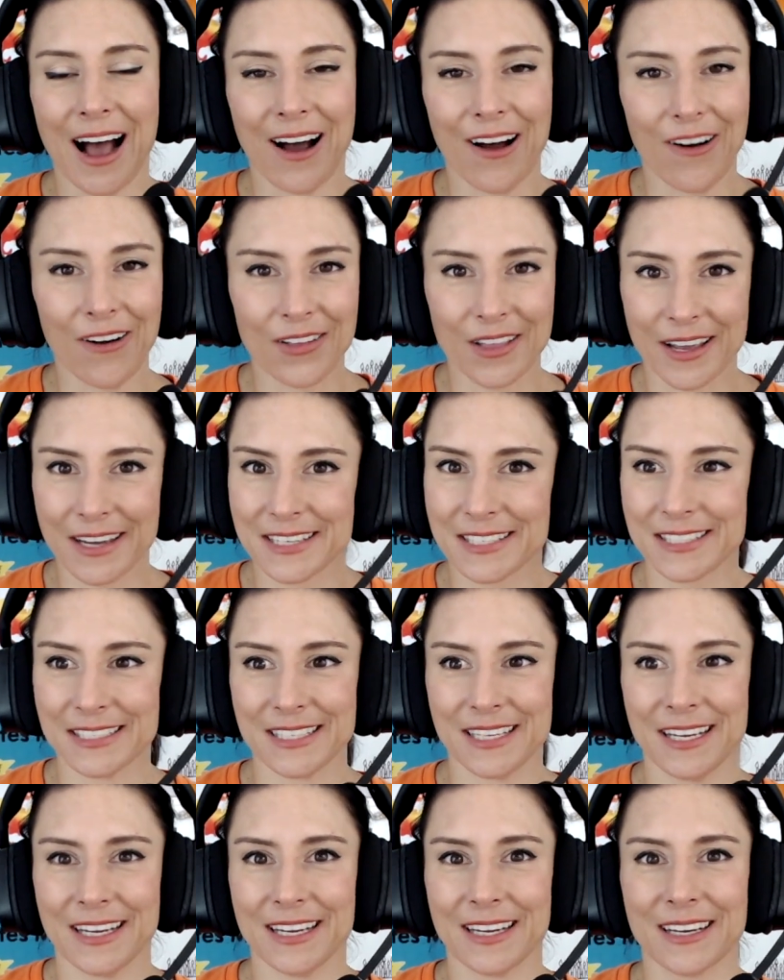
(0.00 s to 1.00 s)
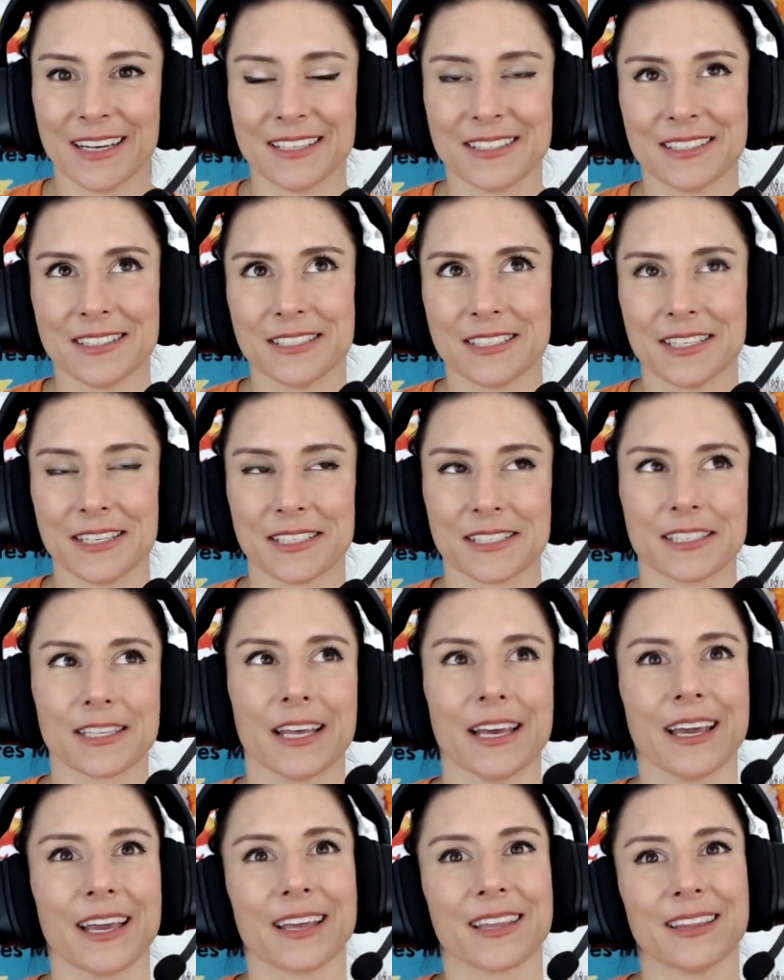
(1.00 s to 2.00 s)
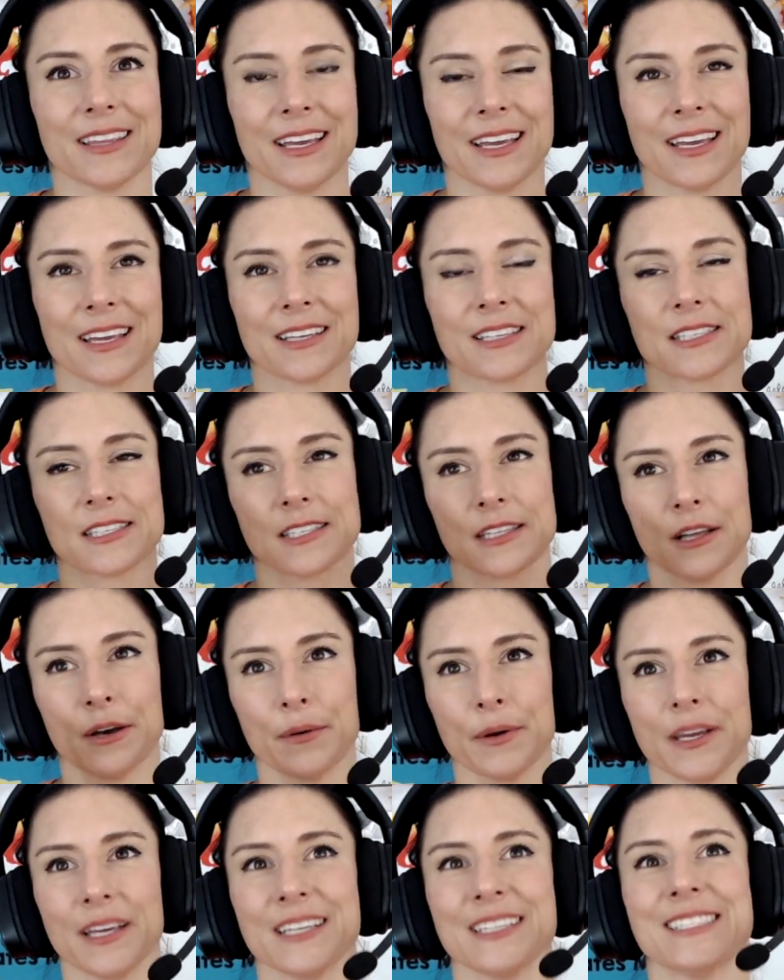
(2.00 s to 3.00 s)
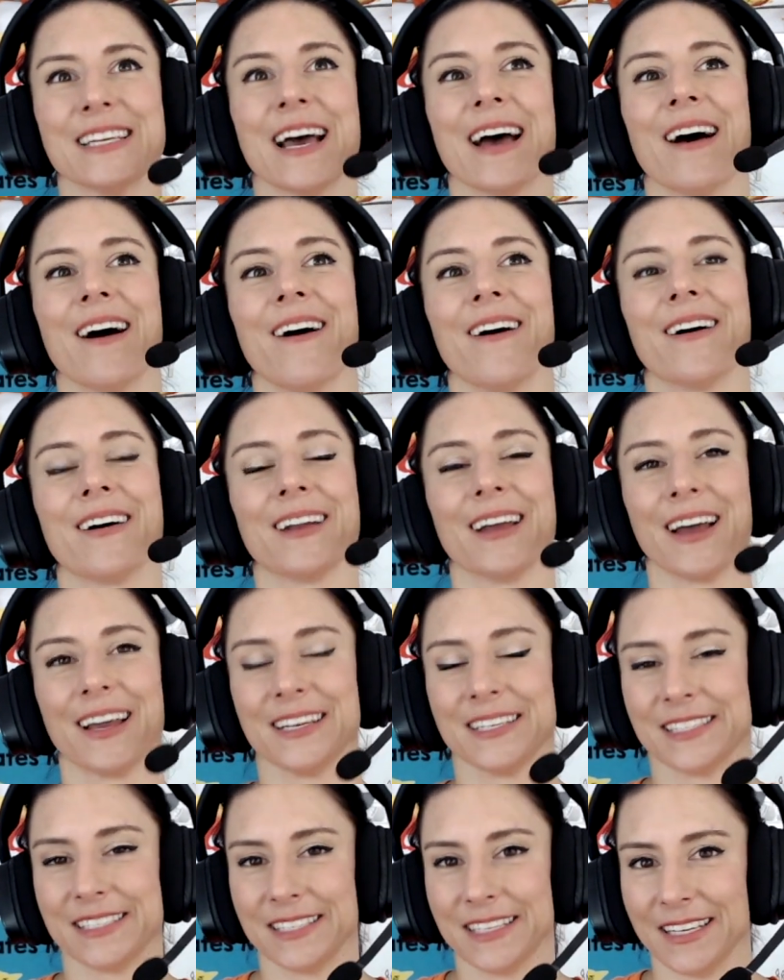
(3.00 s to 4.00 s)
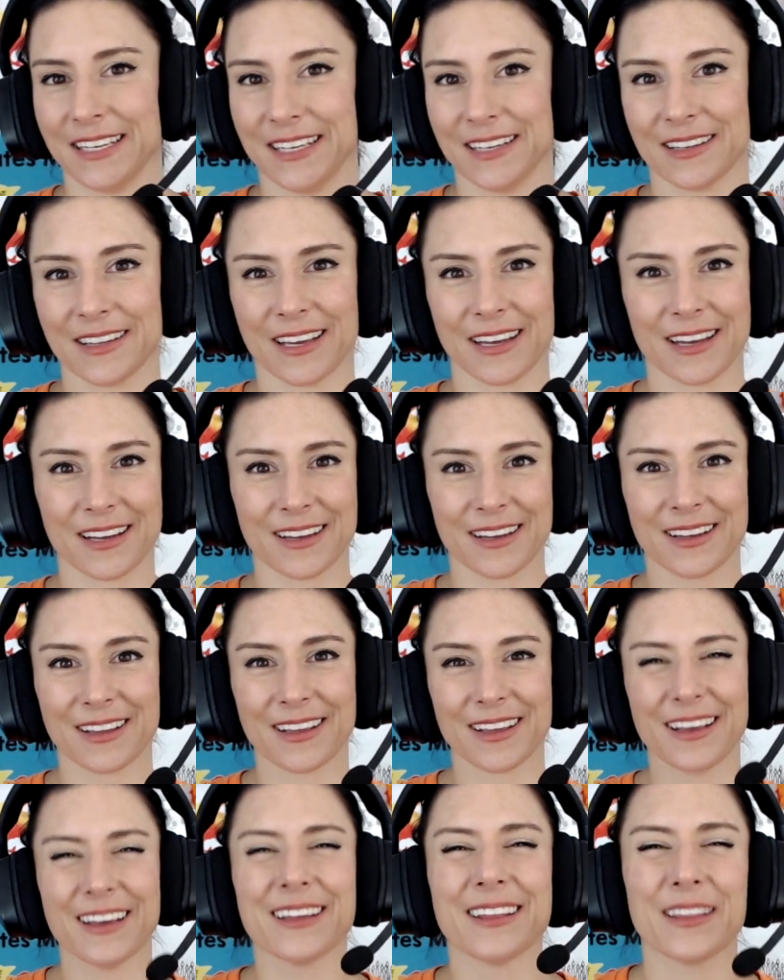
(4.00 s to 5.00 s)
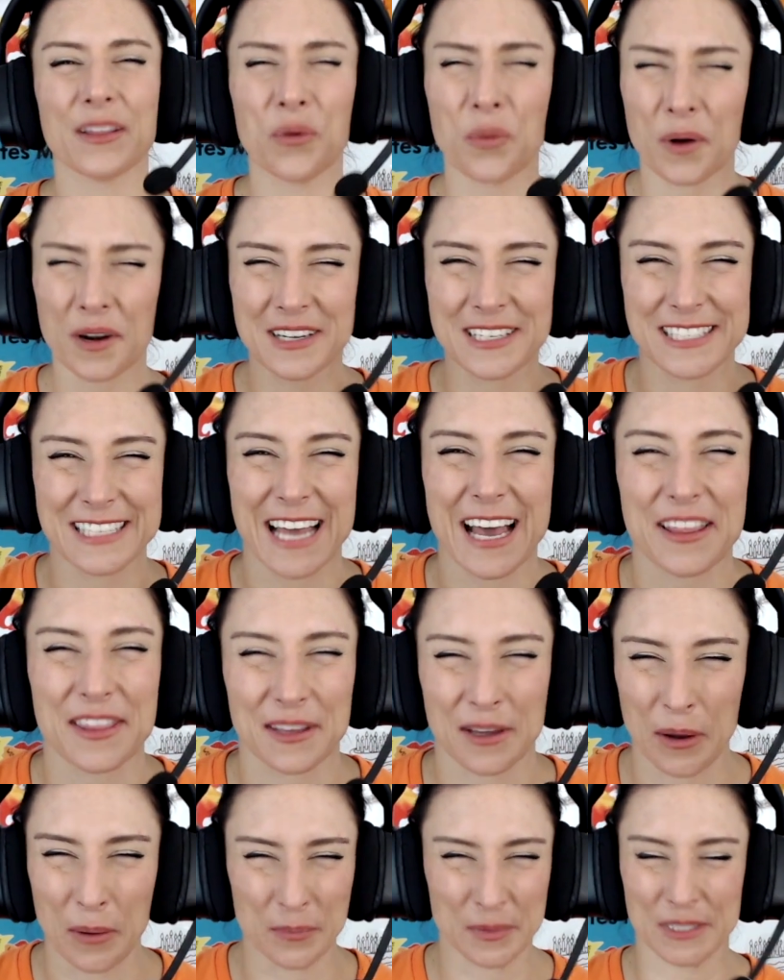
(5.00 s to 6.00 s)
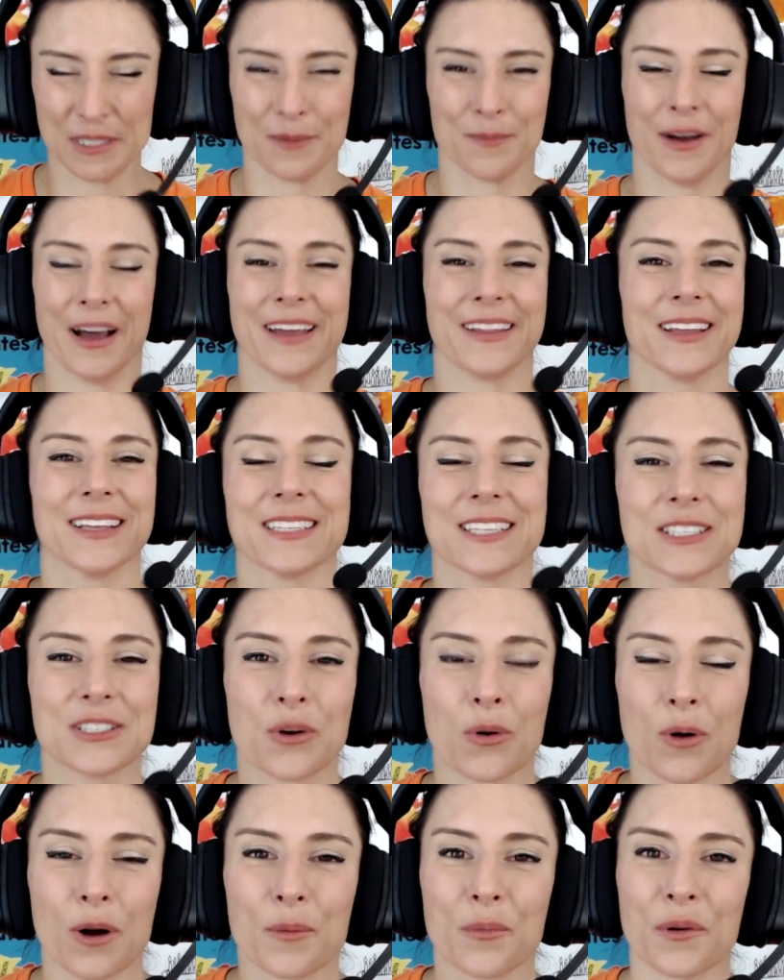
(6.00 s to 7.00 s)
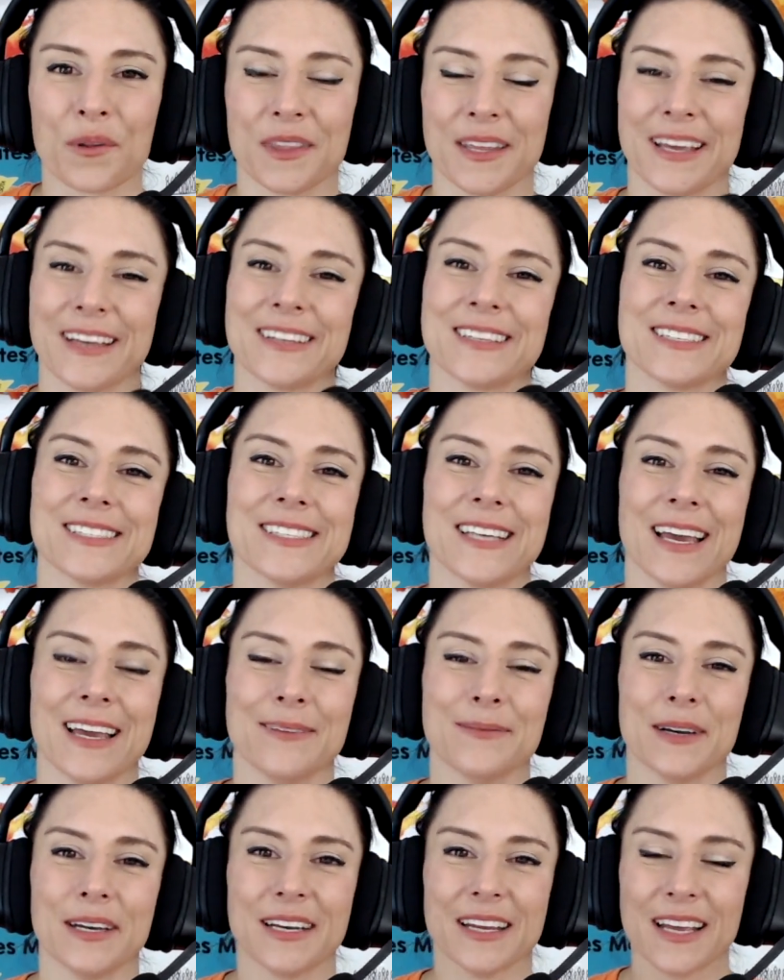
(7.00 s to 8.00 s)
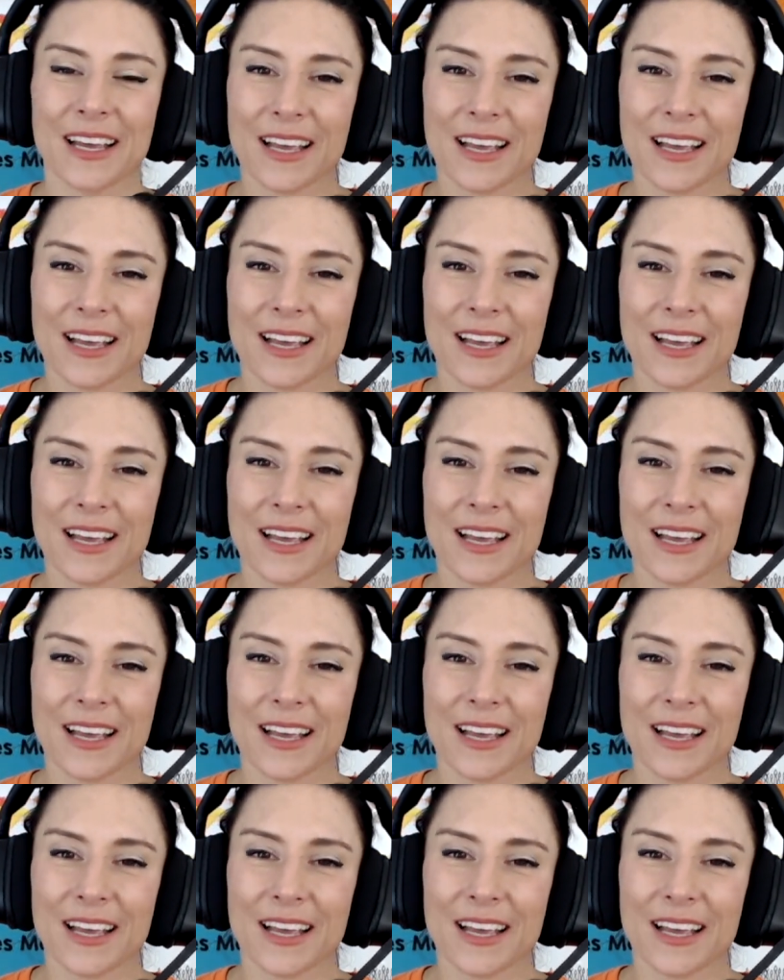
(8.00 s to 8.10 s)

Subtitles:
All I see is just like things slowing down. I see like the word death comes to mind. That's such a horrible thing to say, but